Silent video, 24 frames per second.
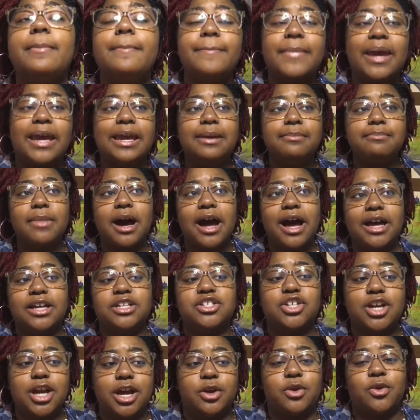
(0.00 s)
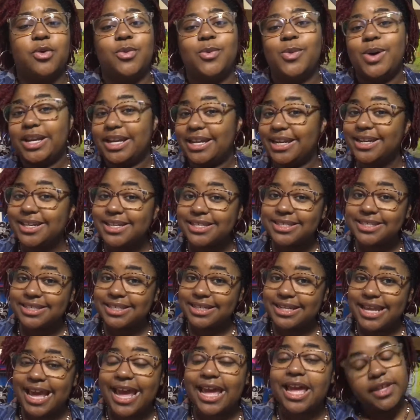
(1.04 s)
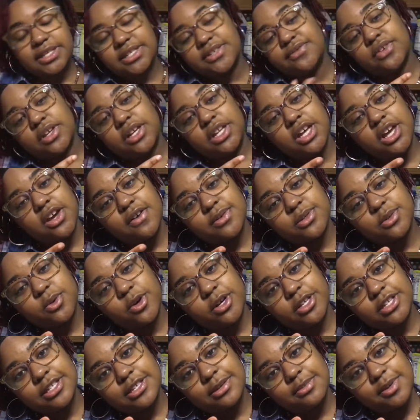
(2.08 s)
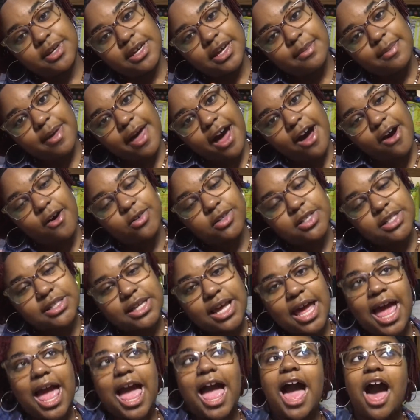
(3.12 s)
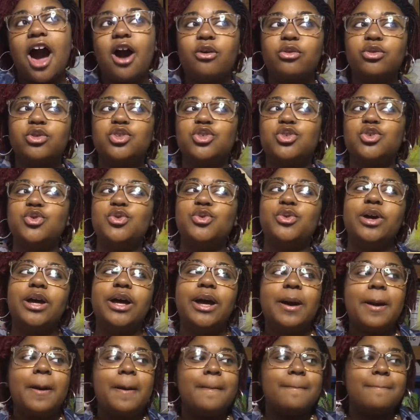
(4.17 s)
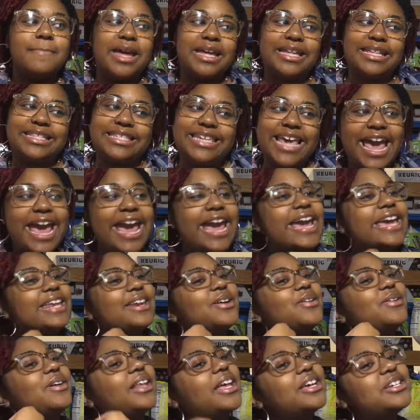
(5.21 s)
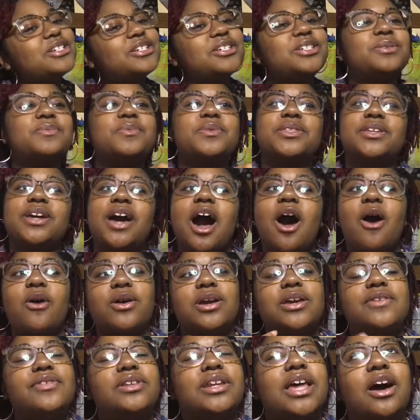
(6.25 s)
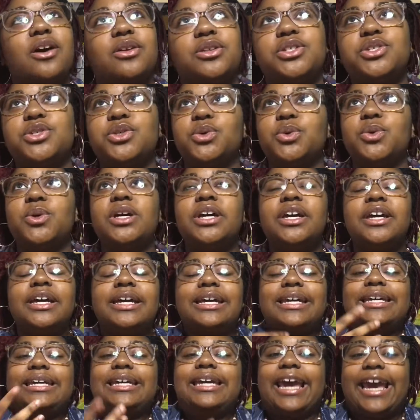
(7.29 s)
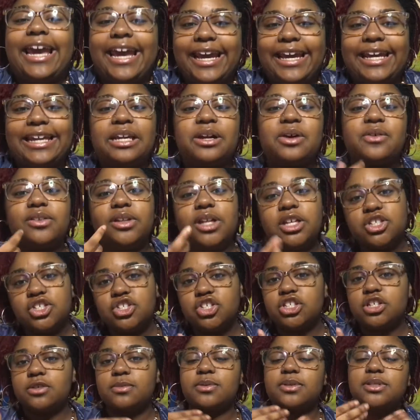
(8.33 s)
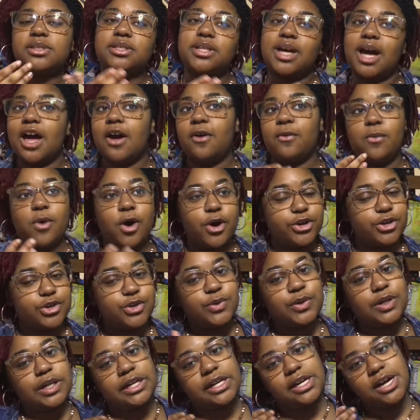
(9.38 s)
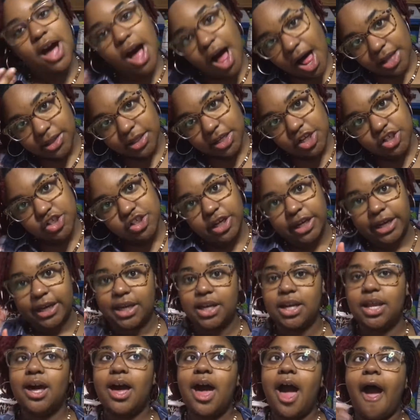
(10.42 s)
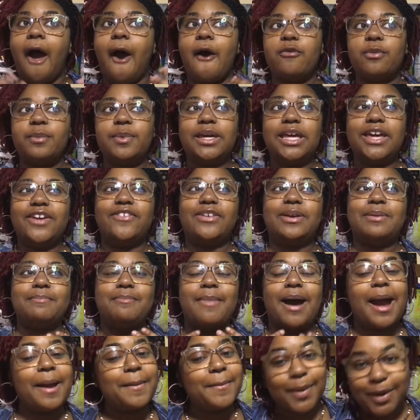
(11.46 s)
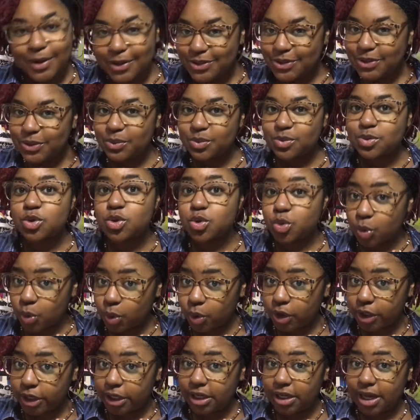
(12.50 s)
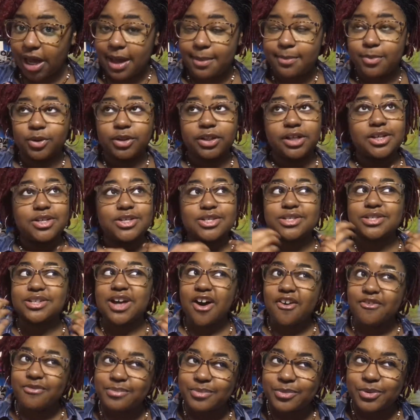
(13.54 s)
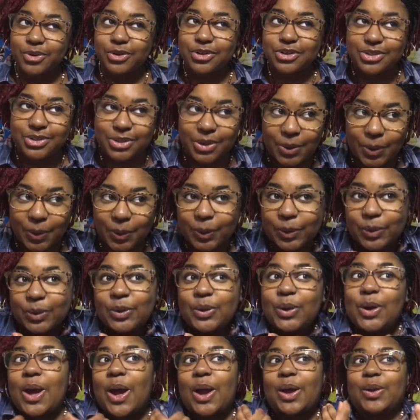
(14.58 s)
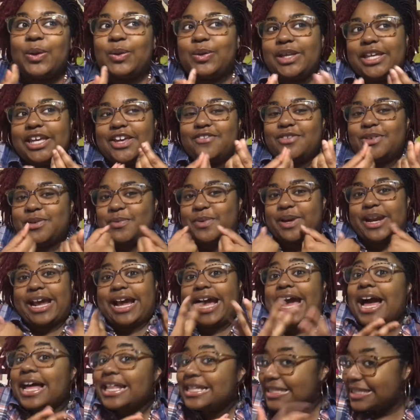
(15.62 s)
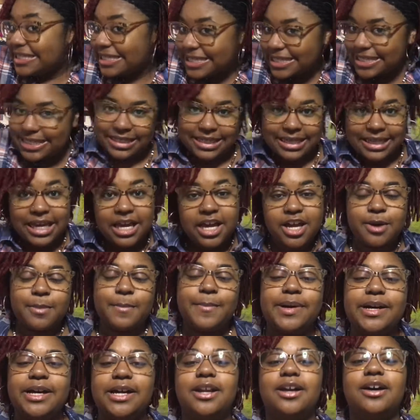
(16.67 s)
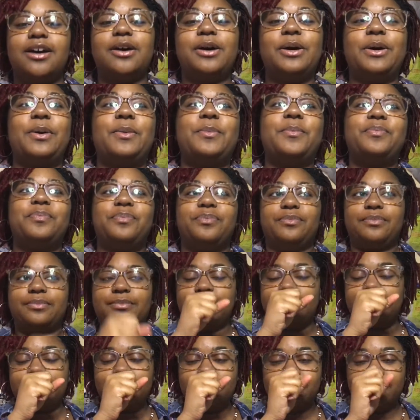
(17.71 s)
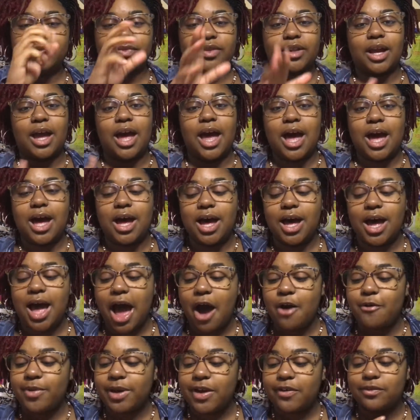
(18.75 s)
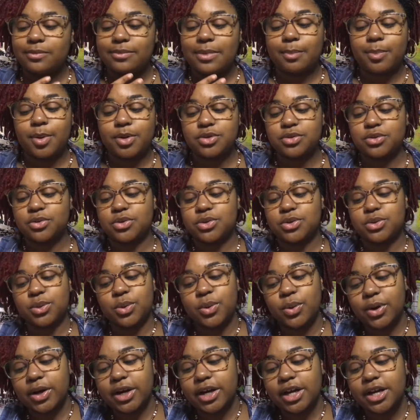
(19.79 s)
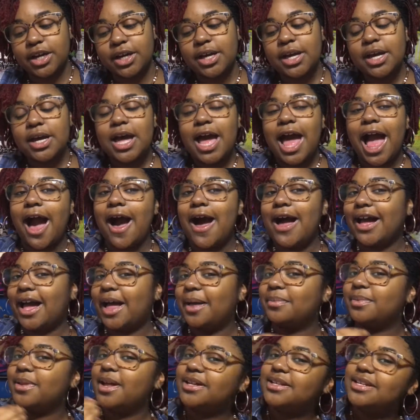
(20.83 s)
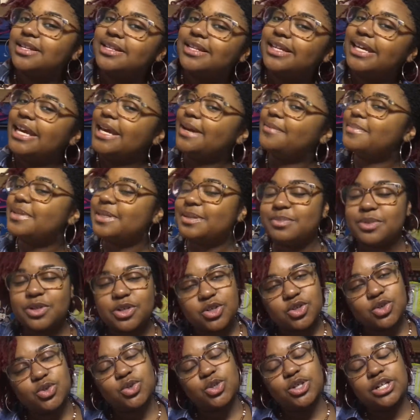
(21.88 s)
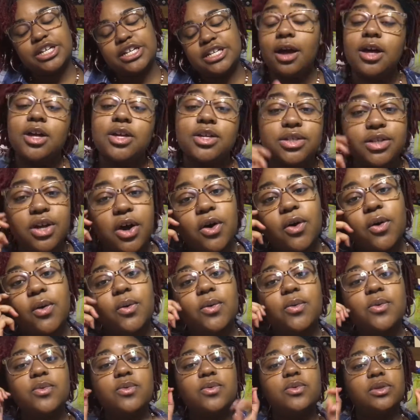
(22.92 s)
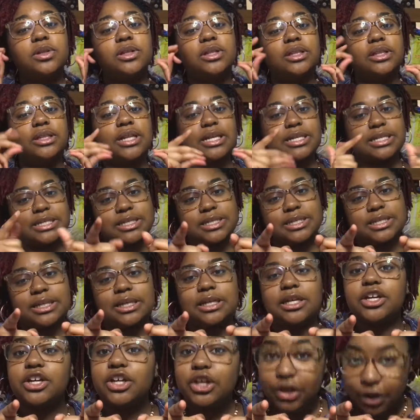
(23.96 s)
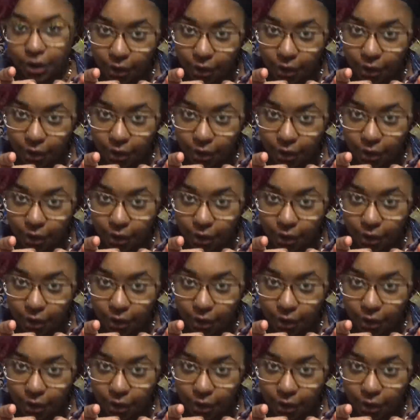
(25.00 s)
made my channel what it is today. This video is going to be about how to maintain a relationship with God, or even how to gain a relationship with God while you're in college. And I will be giving my personal story. I'm only a sophomore, so I can only give you what I got. But I will be giving my personal story, how I got plugged into campus ministry. So let's go.